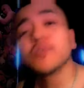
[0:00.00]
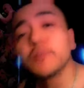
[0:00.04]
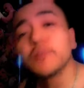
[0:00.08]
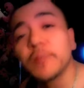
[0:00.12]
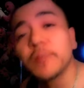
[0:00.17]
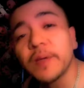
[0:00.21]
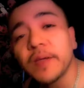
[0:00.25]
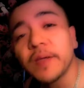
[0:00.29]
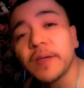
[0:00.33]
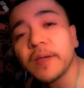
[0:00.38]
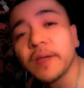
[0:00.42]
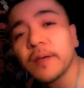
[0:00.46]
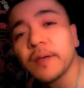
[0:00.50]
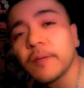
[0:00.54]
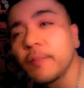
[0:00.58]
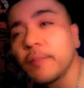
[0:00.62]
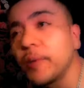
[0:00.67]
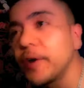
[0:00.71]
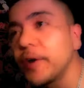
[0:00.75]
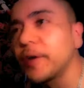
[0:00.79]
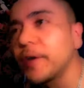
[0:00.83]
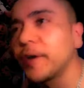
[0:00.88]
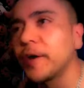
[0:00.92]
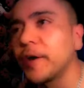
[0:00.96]
be,
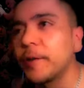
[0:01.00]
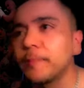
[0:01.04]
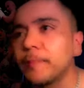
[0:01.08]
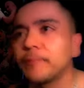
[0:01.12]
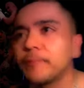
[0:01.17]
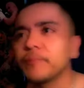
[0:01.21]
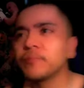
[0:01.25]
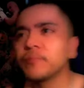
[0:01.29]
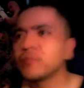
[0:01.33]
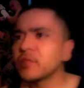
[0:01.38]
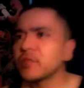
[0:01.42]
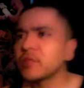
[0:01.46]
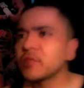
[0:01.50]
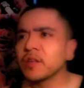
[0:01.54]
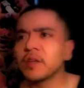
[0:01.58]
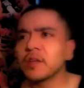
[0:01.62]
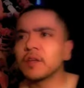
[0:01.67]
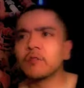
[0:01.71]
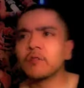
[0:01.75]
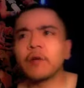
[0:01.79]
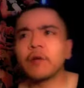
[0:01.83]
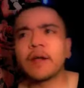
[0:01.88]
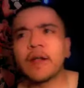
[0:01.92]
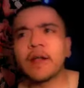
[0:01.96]
but
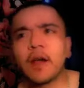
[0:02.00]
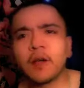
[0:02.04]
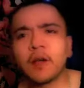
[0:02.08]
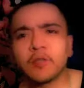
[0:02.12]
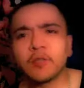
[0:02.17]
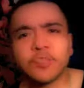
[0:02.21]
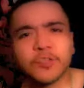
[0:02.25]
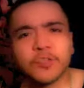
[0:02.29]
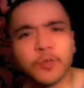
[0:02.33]
right now, I just